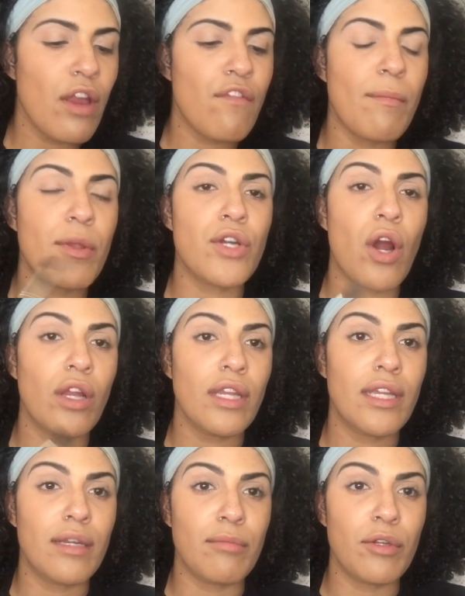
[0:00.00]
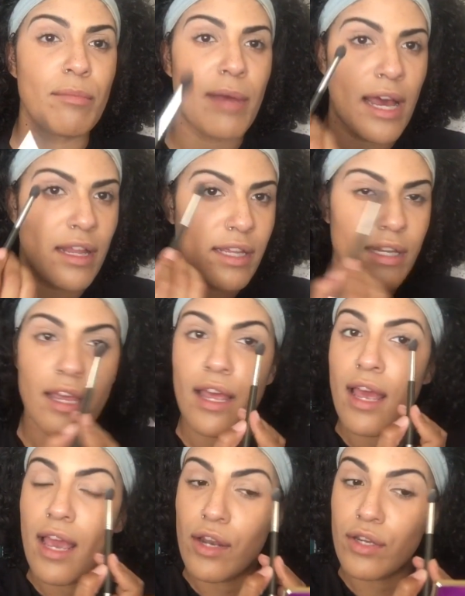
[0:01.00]
from the Tartelette and Bloom palette
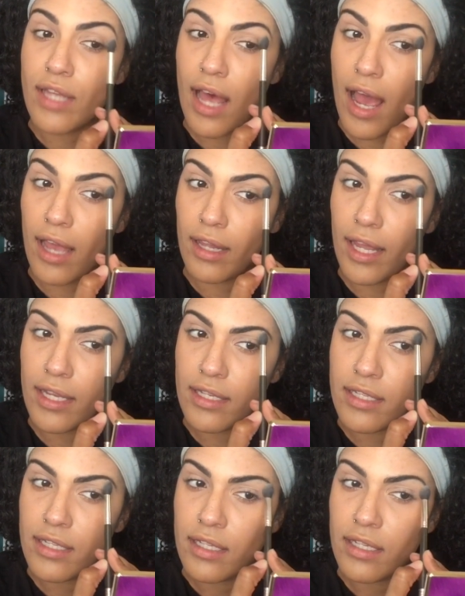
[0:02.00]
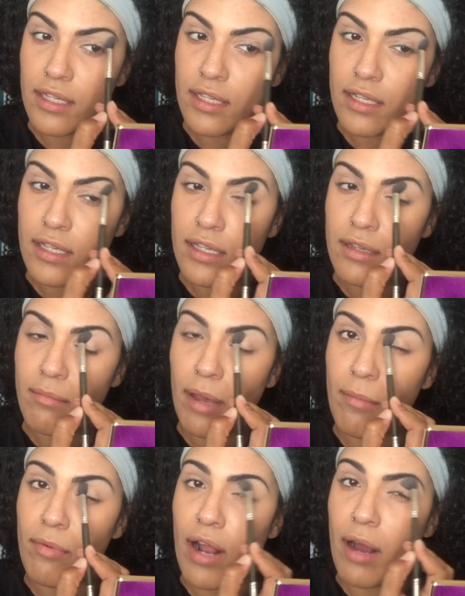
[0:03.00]
and just highlight
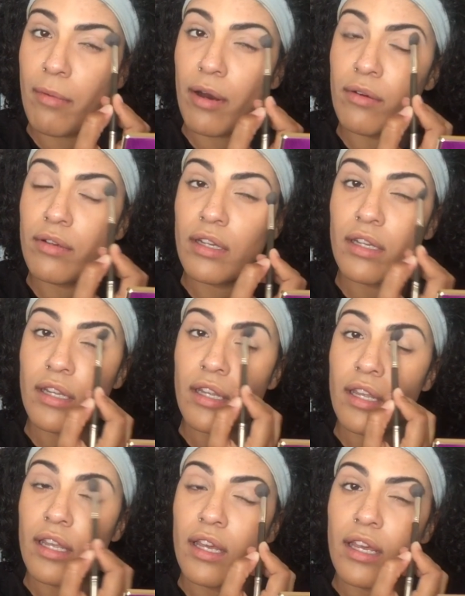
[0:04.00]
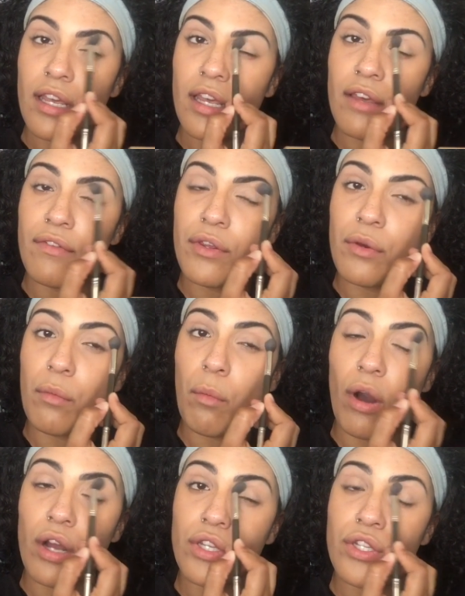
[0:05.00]
my brow bone. If you
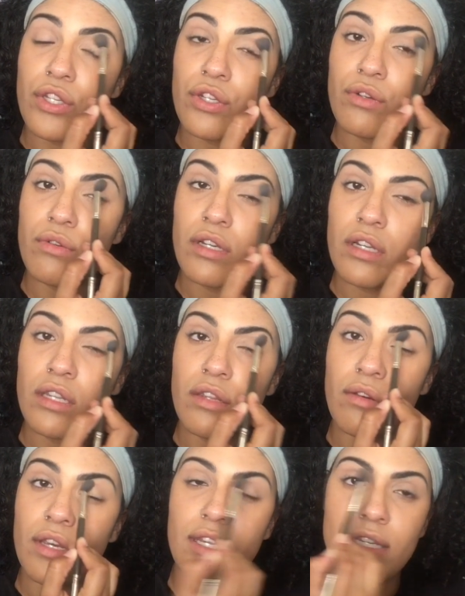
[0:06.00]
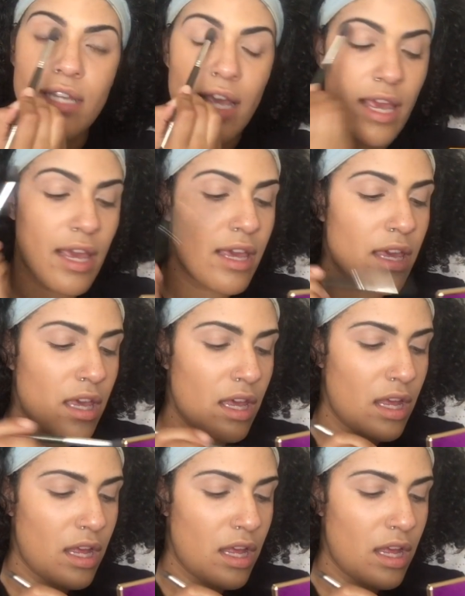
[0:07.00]
want to, you can take